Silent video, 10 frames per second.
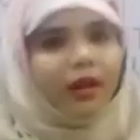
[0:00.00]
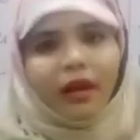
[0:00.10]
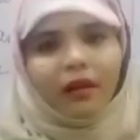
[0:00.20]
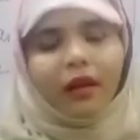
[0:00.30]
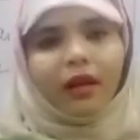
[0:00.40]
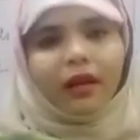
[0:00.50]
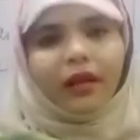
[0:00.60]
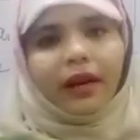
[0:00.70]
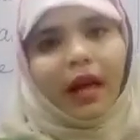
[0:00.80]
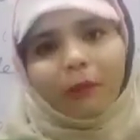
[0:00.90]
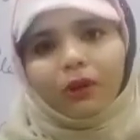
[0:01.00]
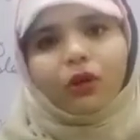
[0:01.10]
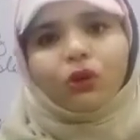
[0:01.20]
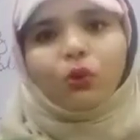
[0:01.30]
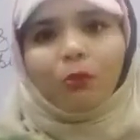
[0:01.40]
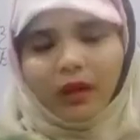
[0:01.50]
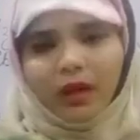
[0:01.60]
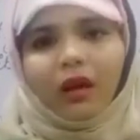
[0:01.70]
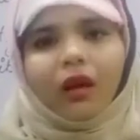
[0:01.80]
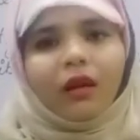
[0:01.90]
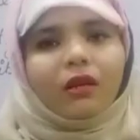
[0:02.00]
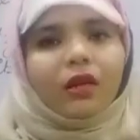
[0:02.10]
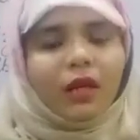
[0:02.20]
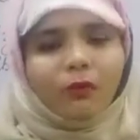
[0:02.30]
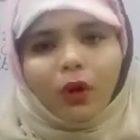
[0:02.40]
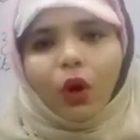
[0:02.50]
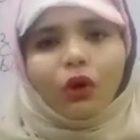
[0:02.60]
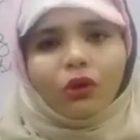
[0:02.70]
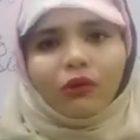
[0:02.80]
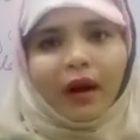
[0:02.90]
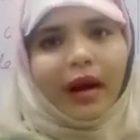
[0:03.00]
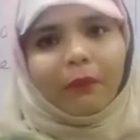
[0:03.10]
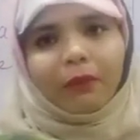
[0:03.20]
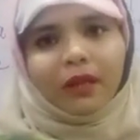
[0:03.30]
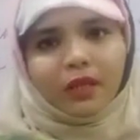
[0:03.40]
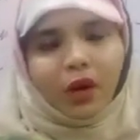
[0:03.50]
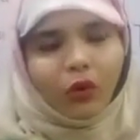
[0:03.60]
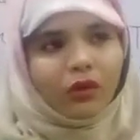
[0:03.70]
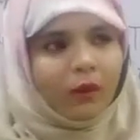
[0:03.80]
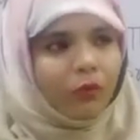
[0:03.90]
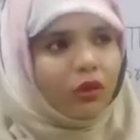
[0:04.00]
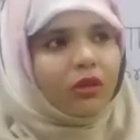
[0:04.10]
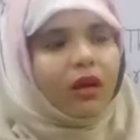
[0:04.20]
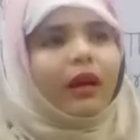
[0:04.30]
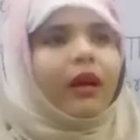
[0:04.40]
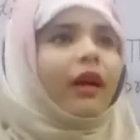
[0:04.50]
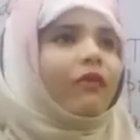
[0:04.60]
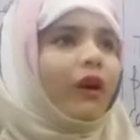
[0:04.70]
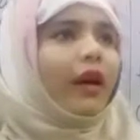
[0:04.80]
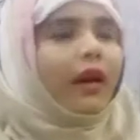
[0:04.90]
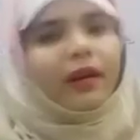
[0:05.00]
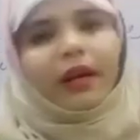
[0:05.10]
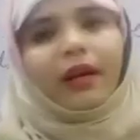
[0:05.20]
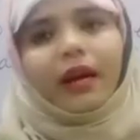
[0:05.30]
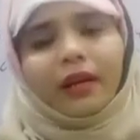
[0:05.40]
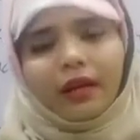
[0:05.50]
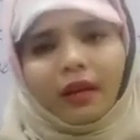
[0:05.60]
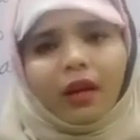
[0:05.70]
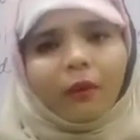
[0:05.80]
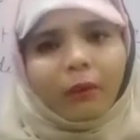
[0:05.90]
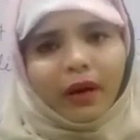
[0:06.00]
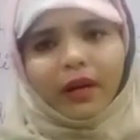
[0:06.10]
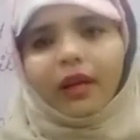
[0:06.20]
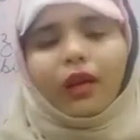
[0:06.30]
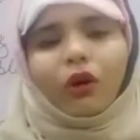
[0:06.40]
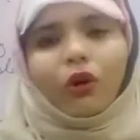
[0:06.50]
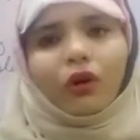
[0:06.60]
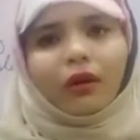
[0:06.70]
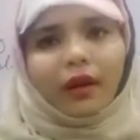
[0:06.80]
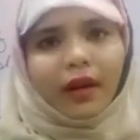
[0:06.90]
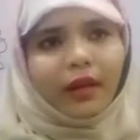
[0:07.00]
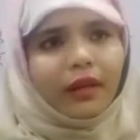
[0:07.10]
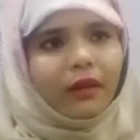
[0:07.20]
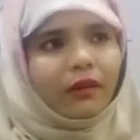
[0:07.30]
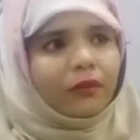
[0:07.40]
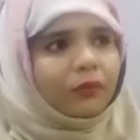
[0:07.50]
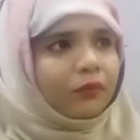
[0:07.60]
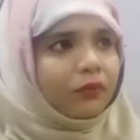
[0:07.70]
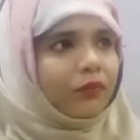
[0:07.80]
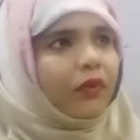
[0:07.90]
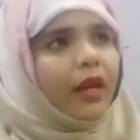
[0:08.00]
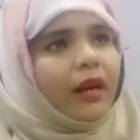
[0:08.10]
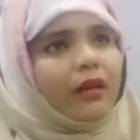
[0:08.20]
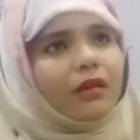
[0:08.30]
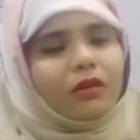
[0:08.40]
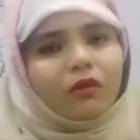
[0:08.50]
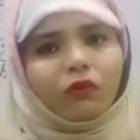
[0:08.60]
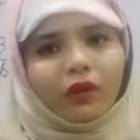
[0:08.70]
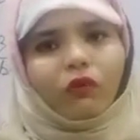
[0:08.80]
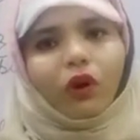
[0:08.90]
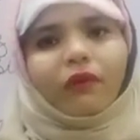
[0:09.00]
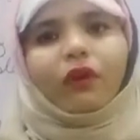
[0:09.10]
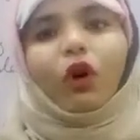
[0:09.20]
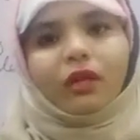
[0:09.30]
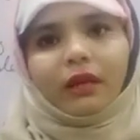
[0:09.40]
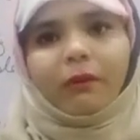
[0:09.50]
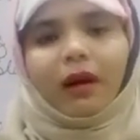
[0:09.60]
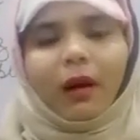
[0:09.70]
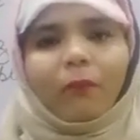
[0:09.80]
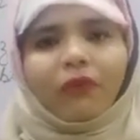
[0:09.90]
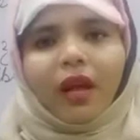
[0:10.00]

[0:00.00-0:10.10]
thing that happens to me just because of high pitched sound, suppose if I attend any party or any that is what we call sabha,